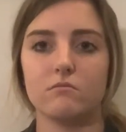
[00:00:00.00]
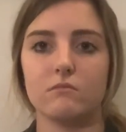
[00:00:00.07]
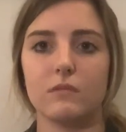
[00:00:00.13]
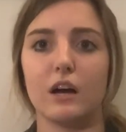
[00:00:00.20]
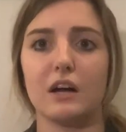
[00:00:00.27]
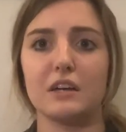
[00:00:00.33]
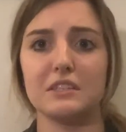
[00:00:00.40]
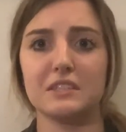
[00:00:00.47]

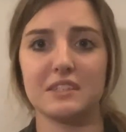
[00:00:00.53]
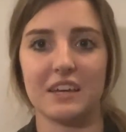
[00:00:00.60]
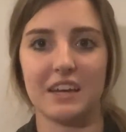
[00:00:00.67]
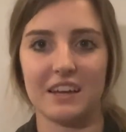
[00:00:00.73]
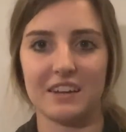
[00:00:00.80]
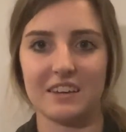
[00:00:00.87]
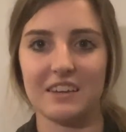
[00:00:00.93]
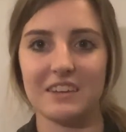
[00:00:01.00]
ice
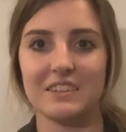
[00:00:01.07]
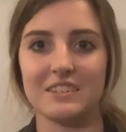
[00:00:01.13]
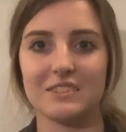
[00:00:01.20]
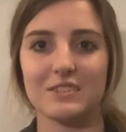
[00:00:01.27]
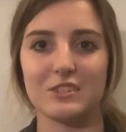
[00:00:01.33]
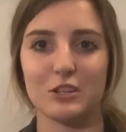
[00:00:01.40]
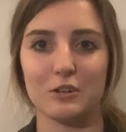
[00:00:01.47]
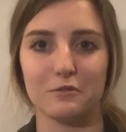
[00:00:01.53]
skating is the
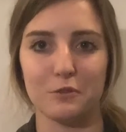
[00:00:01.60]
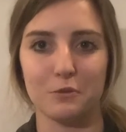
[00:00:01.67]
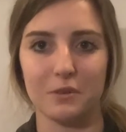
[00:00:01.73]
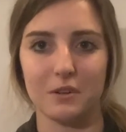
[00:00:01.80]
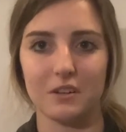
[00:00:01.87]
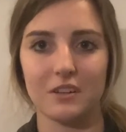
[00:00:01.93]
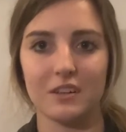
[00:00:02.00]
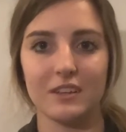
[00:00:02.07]
shuffle one.
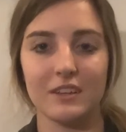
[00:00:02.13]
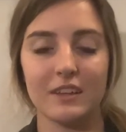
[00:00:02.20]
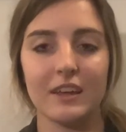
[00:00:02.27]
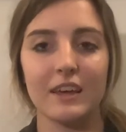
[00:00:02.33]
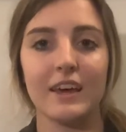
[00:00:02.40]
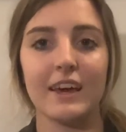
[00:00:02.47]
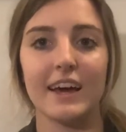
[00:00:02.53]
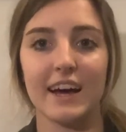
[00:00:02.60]

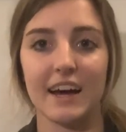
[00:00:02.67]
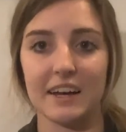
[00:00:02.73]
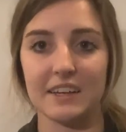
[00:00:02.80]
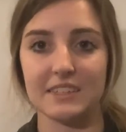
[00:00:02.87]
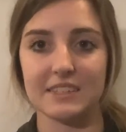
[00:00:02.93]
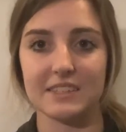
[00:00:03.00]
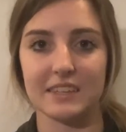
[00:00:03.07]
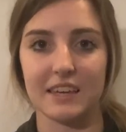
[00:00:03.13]
Ice
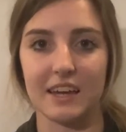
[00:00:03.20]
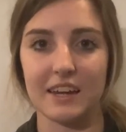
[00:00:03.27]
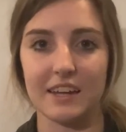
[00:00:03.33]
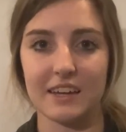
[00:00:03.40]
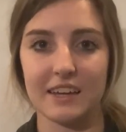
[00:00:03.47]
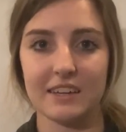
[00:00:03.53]
skating.